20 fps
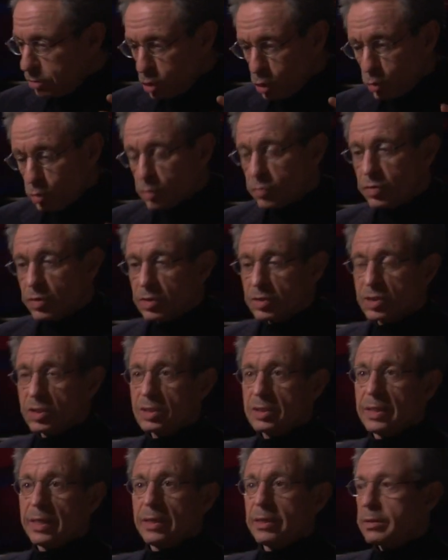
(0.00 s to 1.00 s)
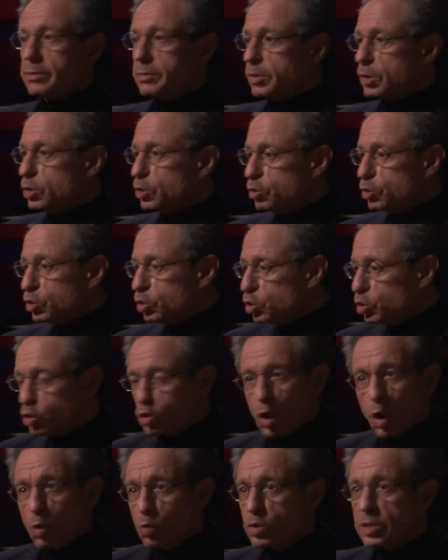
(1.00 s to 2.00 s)
universes that are
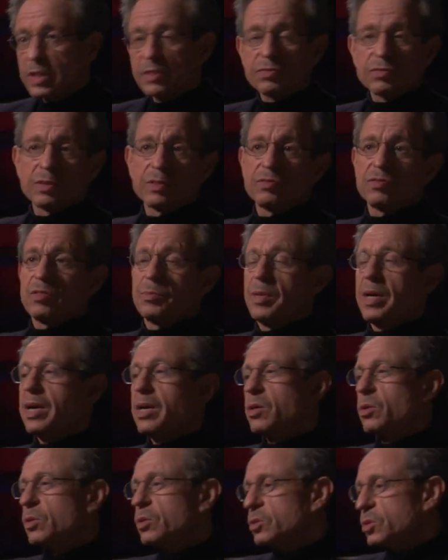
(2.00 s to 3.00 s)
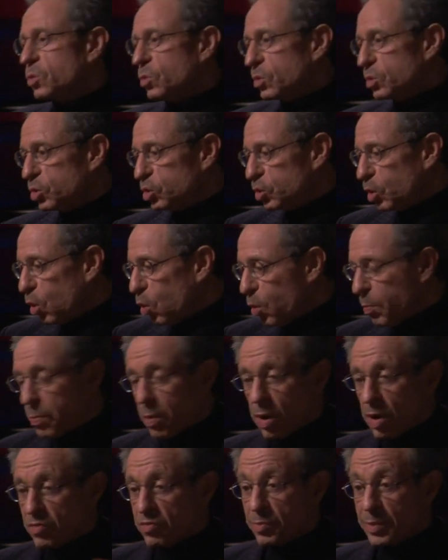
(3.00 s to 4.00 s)
so different from ours or so
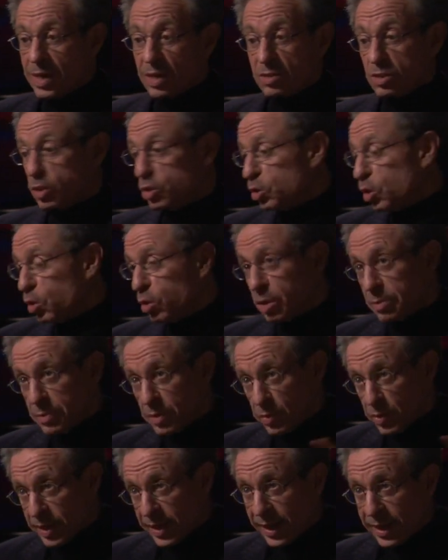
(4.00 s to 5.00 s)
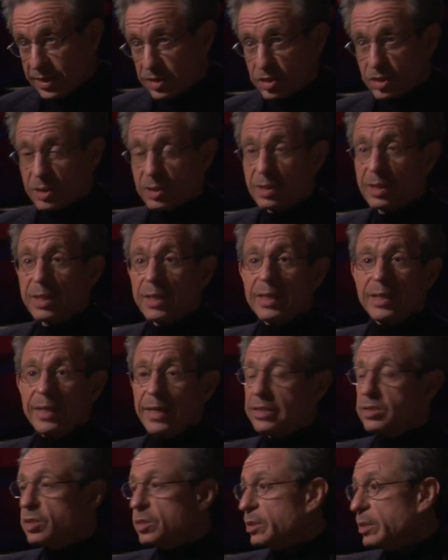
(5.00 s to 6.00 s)
apart from ours, there's no communication. It's,